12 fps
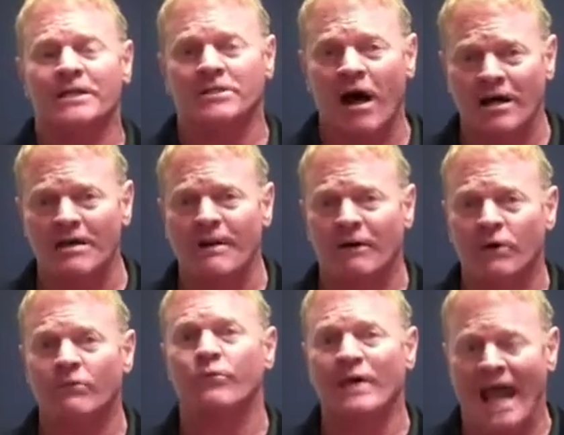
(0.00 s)
Talk about
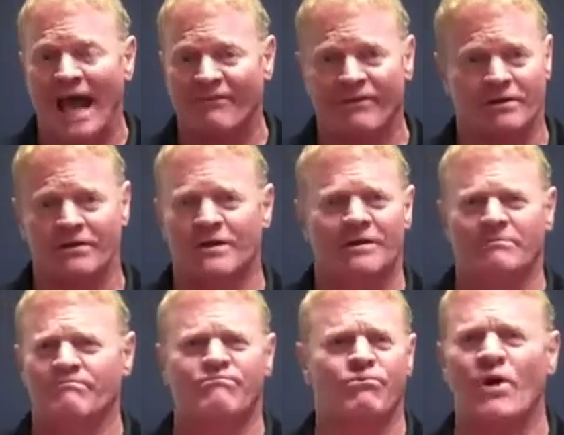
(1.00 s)
what we have here.
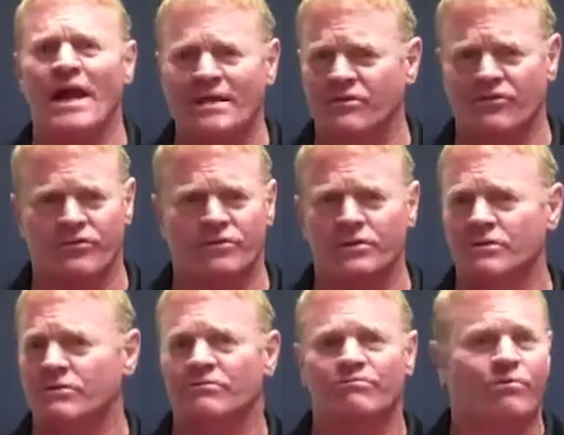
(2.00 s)

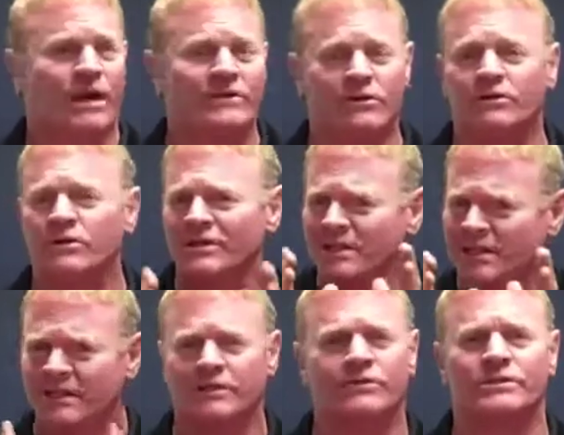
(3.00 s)
Breakthrough. Look at the
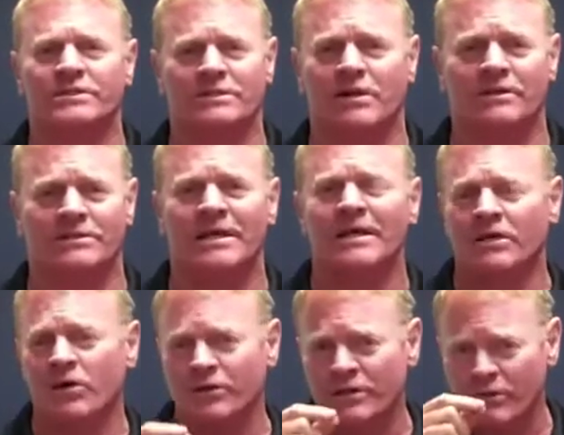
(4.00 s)
clinical results.
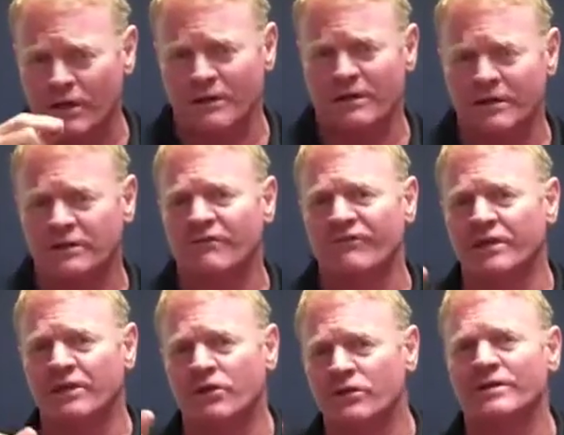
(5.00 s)
Go look at our clinical
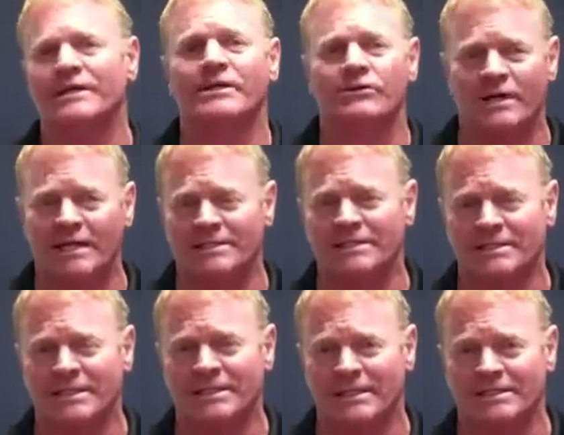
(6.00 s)
video. Go look at who
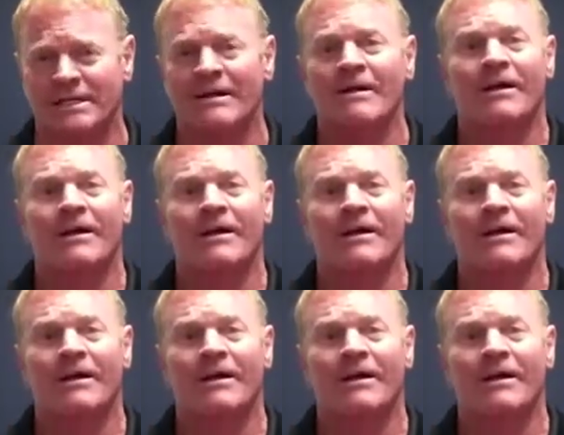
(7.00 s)
STNT is.